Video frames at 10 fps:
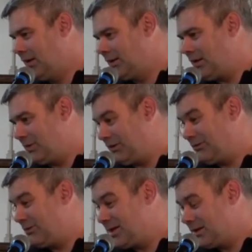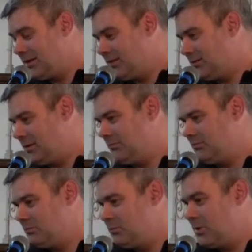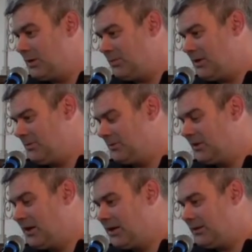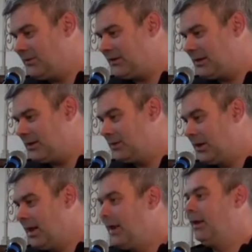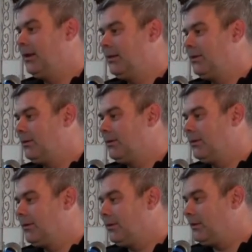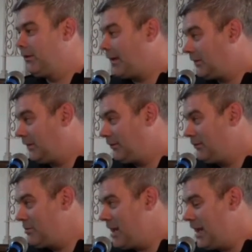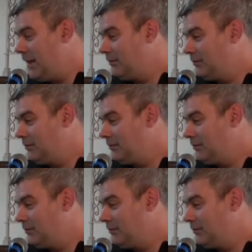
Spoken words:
coming to fruition and ruining people's lives. So that's it from me.